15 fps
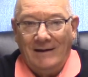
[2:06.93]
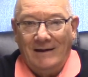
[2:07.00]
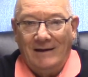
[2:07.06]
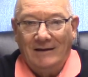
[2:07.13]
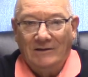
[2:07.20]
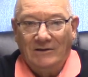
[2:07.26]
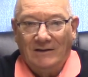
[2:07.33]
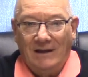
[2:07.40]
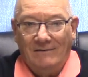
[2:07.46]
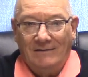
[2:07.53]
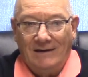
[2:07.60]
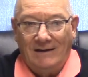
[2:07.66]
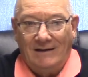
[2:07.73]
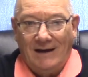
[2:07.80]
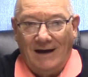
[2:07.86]
His
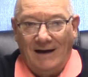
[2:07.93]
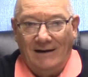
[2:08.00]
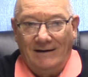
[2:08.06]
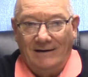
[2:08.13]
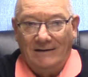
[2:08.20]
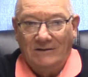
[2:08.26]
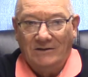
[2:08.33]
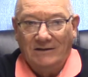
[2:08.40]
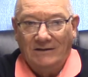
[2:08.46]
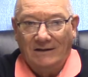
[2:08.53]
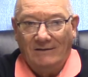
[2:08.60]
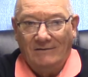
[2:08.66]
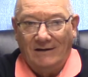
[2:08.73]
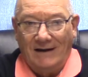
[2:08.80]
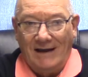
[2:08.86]
loving kindness is
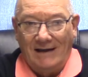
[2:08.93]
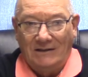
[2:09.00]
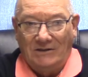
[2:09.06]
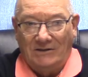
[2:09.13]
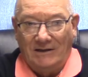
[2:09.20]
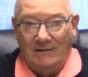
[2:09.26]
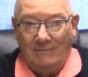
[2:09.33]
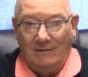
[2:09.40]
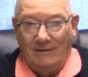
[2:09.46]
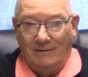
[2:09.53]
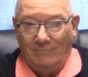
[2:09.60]
everlasting.